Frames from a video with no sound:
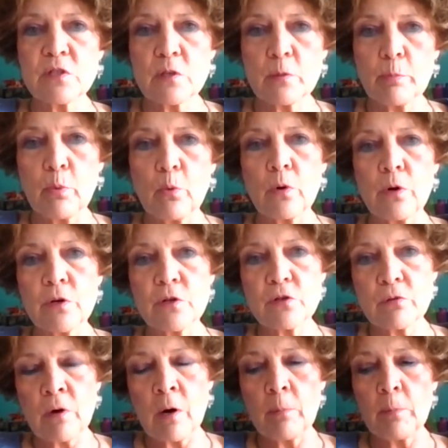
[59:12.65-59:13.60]

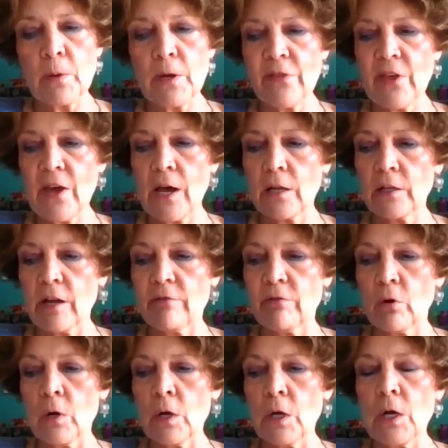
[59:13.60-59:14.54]
support Trump at that
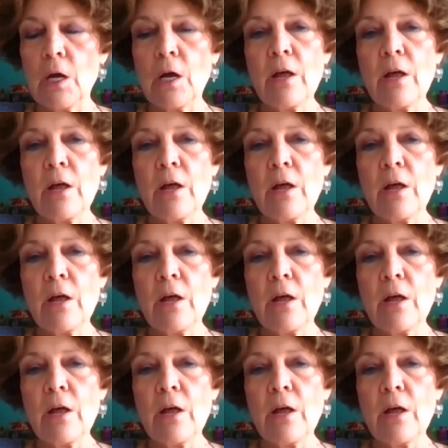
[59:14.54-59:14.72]
level.